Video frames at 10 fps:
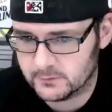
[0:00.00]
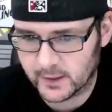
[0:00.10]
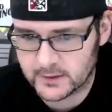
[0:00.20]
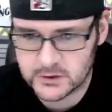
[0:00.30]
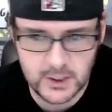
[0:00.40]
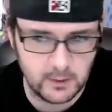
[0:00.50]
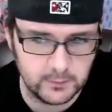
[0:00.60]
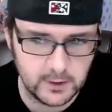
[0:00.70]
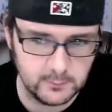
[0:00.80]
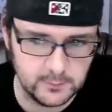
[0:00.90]
shower
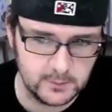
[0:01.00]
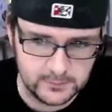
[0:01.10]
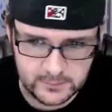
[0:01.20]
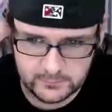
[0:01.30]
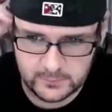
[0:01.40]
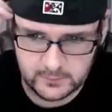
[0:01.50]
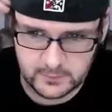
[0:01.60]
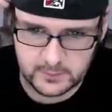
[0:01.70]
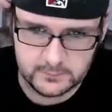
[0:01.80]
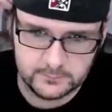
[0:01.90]
coming up or something.
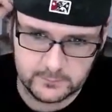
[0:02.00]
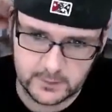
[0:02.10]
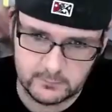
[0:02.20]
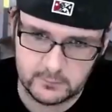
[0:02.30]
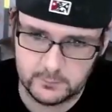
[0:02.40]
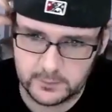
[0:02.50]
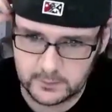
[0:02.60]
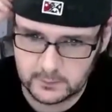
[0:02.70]
Yeah, that would be.